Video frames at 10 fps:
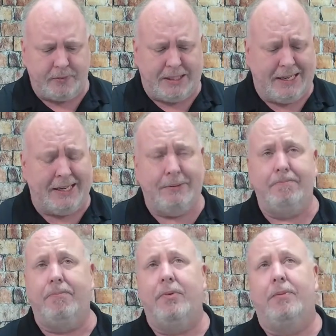And
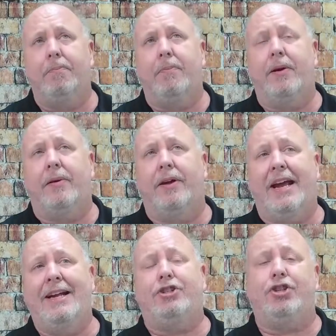
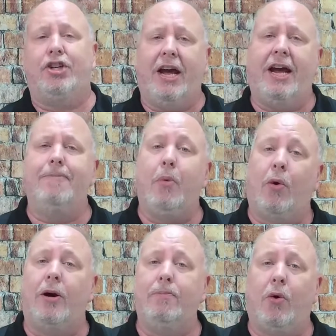each day,
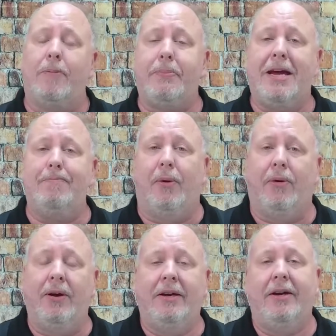more and more
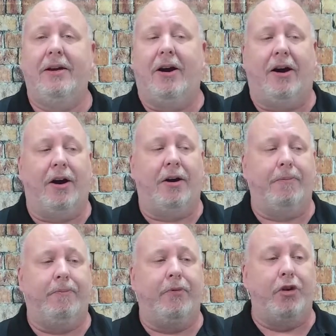people are
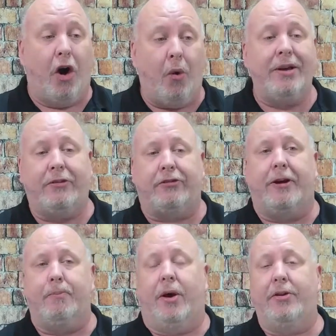knowing
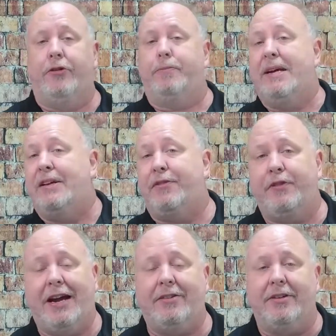someone who's been
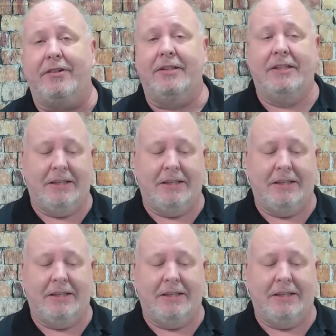infected.